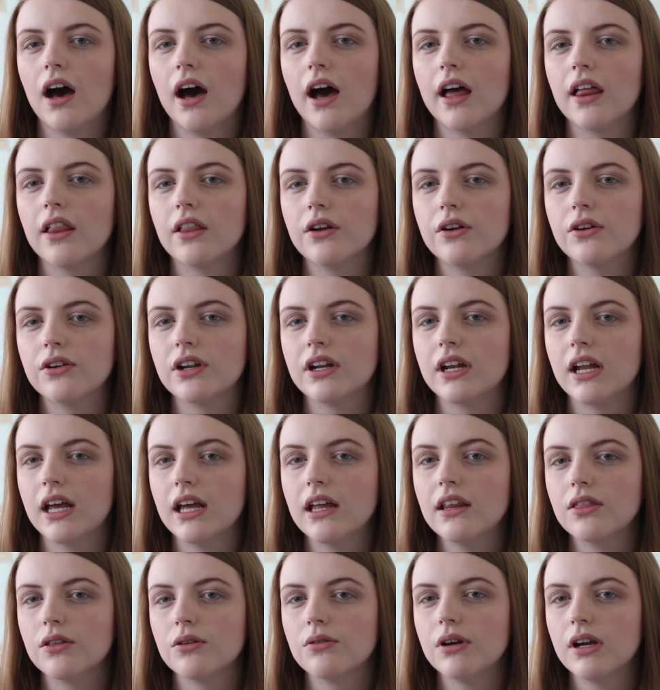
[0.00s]
in
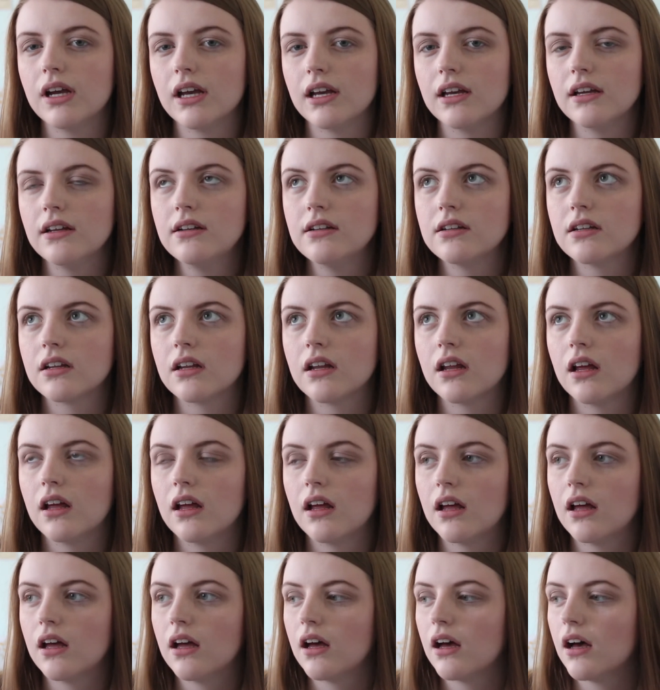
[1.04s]
8th grade
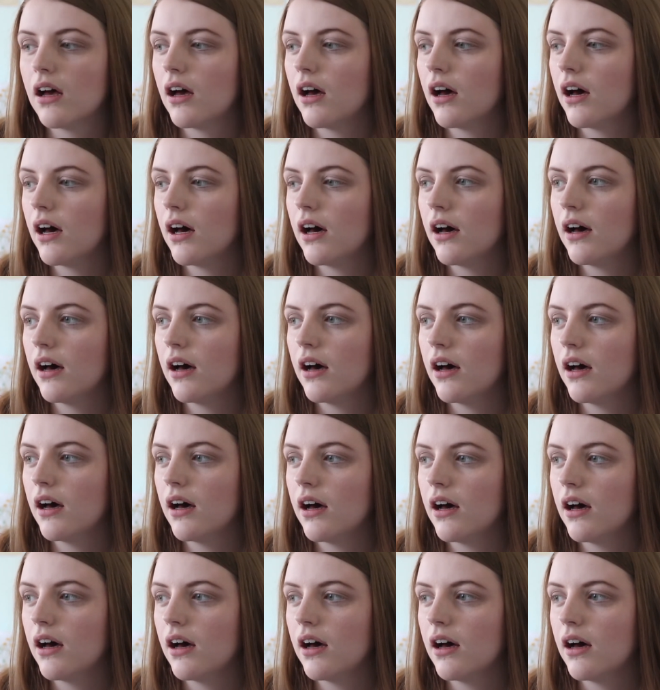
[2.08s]

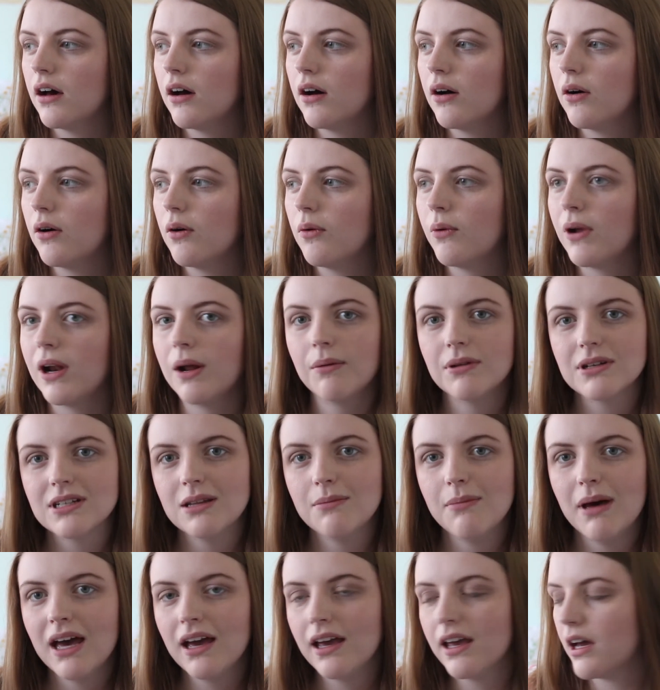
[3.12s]
when I went to the
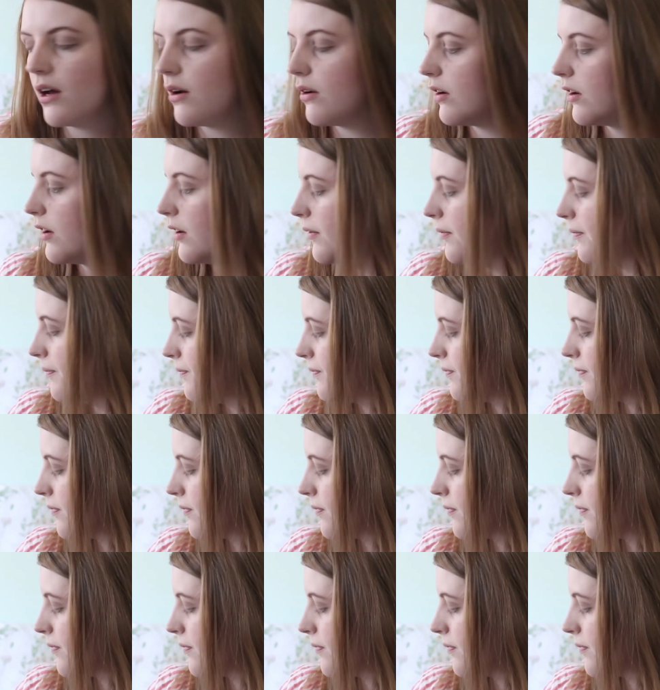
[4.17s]
MAC counter,